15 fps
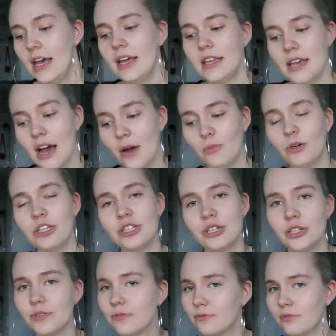Yeah,
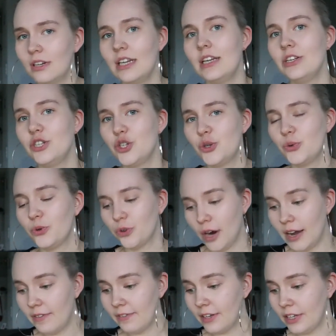which leads to
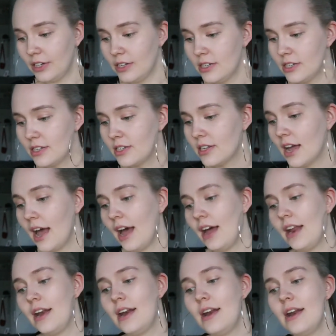cravings.
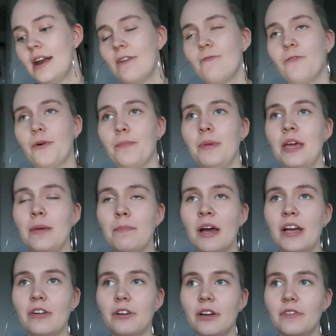And for me,
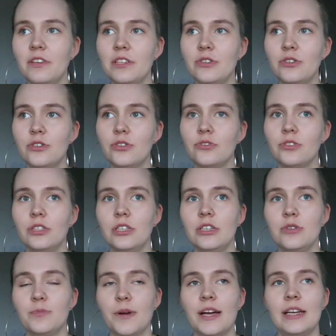my cravings during
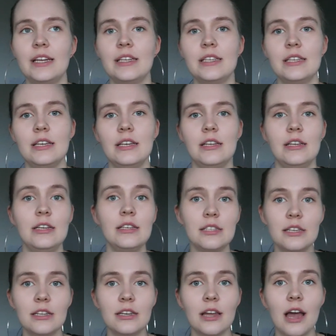this pregnancy, it
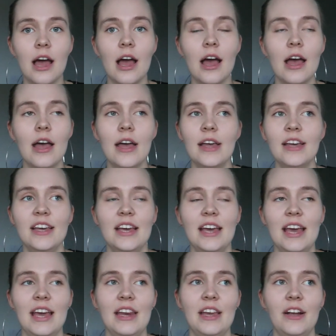isn't
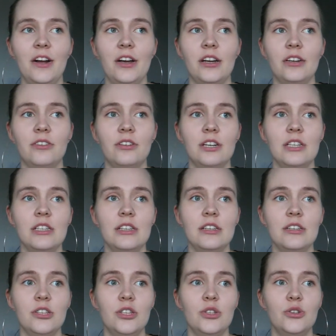any kind of
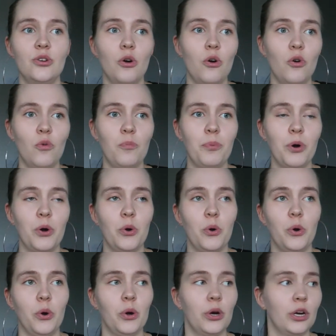crazy soap
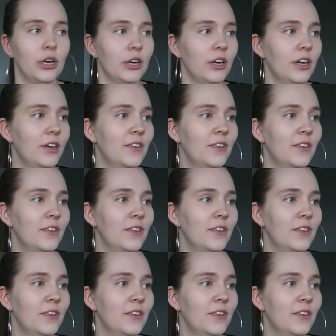or